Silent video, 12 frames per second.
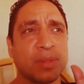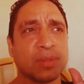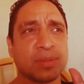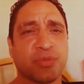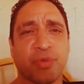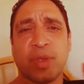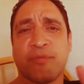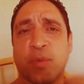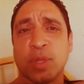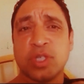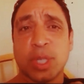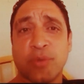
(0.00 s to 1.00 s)
3 or 4
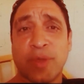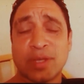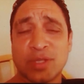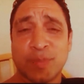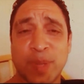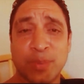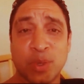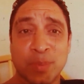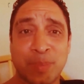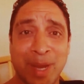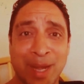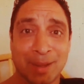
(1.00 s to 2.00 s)
generations of people
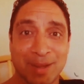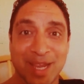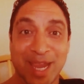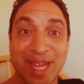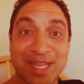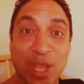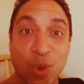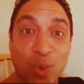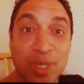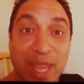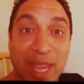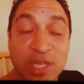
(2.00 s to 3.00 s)
competing in their
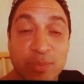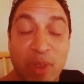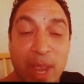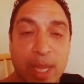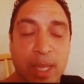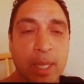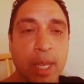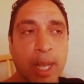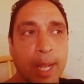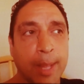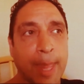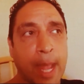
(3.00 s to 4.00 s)
own age bracket?
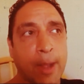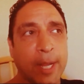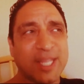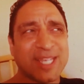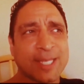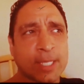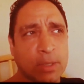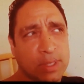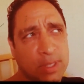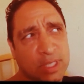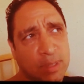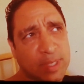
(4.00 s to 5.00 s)
Now, it's insulting
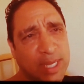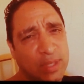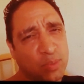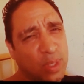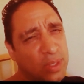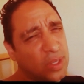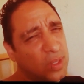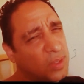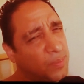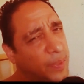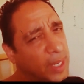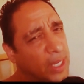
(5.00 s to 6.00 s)
sometimes when you're
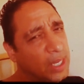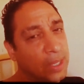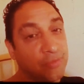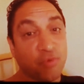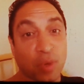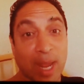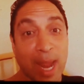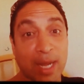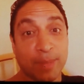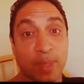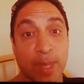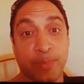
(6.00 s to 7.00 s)
competing in Rhode
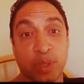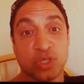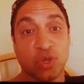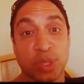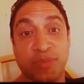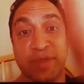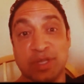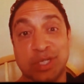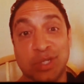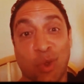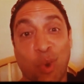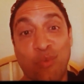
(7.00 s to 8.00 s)
Island, but they put your
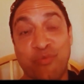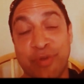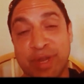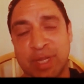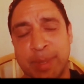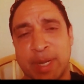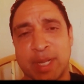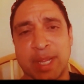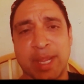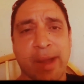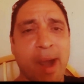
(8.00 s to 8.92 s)
division over in Connecticut.